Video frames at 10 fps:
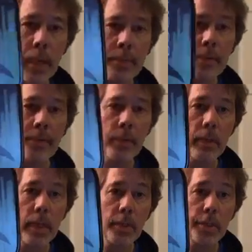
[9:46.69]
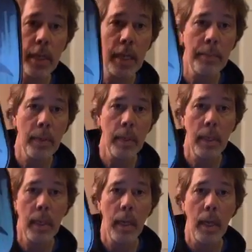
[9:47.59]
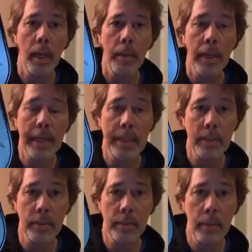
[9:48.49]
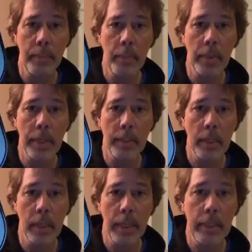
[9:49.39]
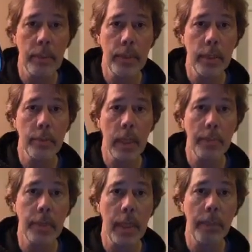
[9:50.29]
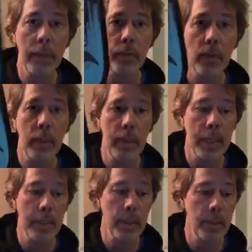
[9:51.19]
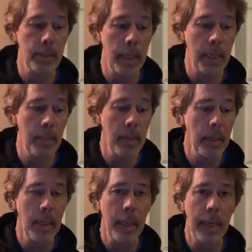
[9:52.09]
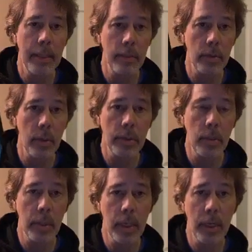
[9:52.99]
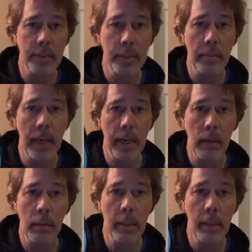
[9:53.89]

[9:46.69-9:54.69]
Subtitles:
I prefer this shape. I guess there's some people out there that like the teardrop shape, but I really like this shape. And there's also a custom model.